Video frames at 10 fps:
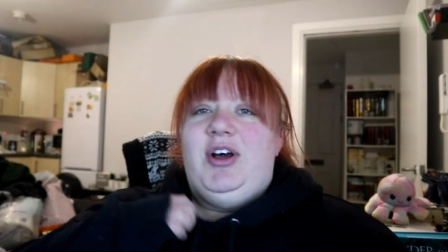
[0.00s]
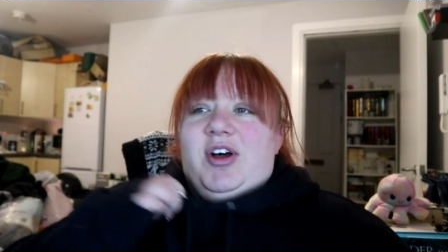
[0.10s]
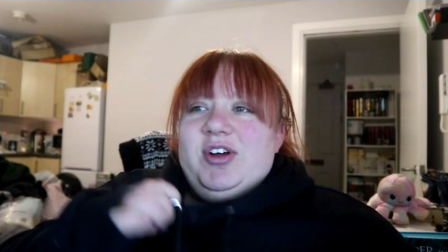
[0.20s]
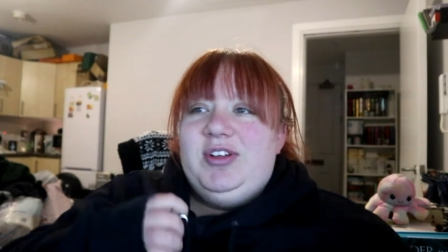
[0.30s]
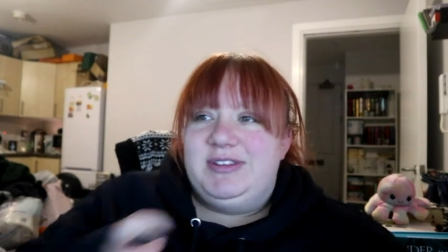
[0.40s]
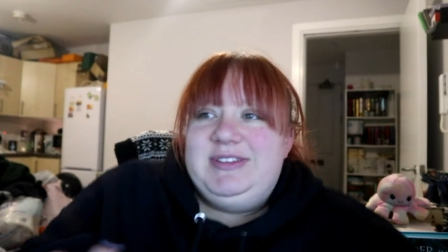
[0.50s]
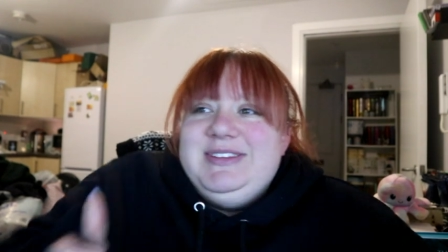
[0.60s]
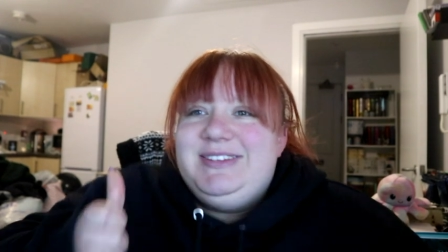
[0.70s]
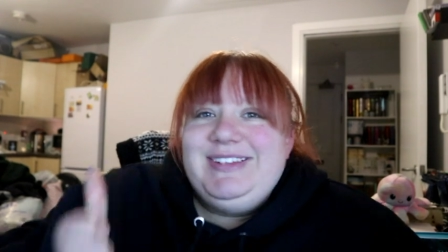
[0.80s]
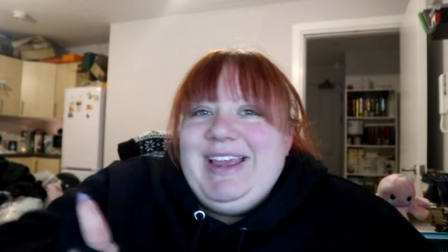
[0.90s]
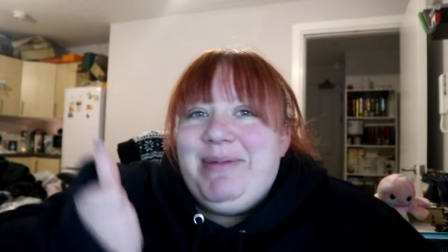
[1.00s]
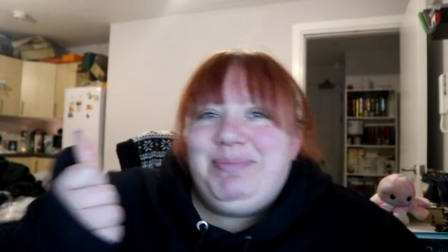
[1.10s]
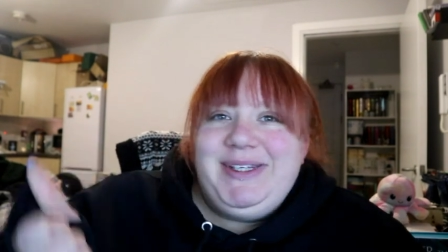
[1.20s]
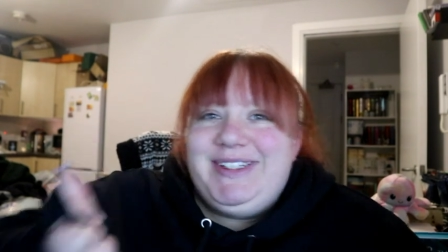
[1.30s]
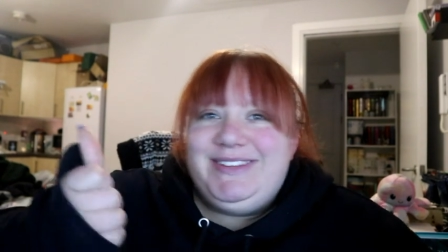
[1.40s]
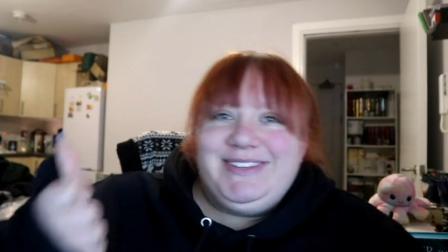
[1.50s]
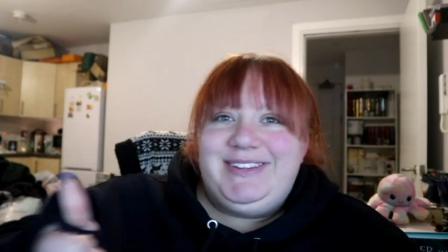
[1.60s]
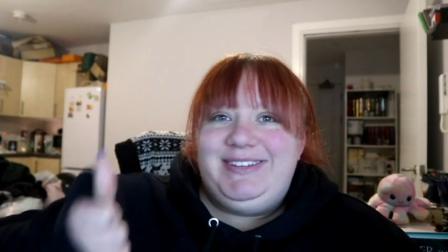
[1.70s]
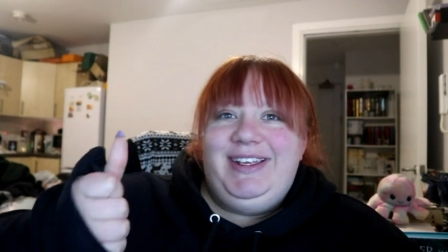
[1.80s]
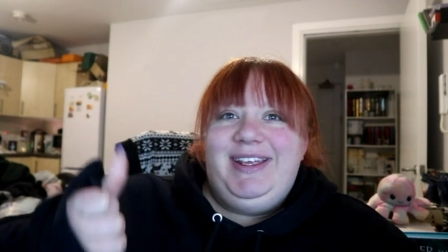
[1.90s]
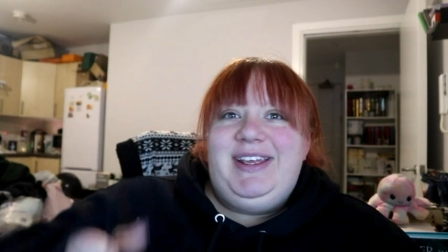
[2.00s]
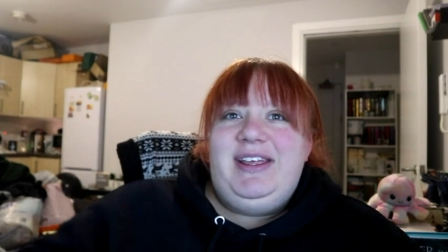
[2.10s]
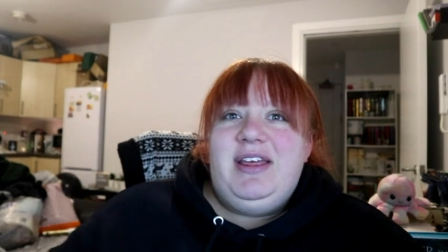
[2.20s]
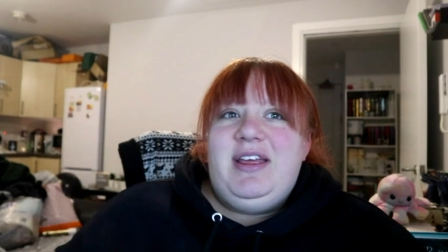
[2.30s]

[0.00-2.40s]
all happy and yeah,